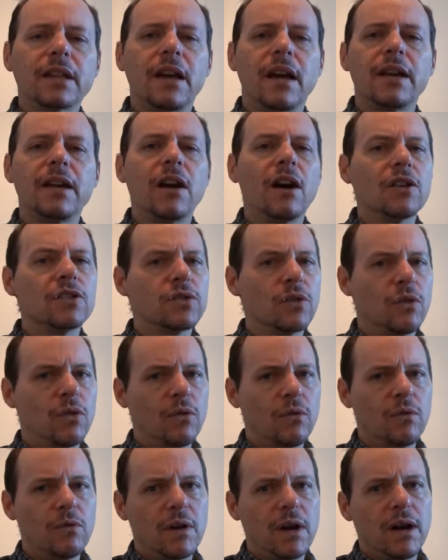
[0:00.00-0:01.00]
He
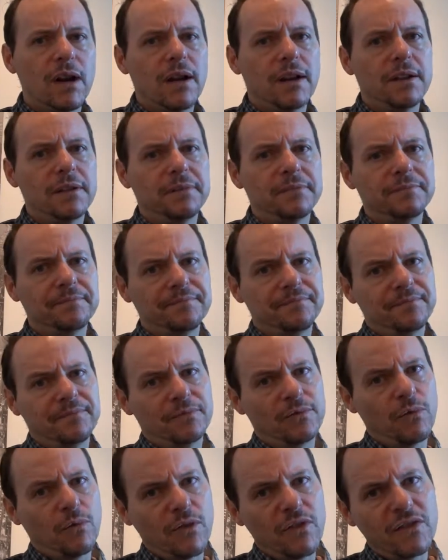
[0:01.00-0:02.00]
also,
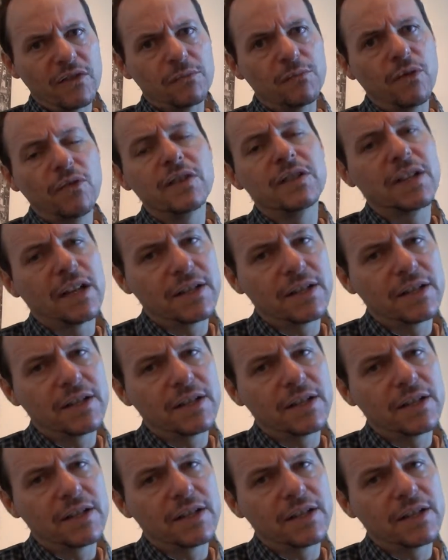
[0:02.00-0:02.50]
for one of his movies,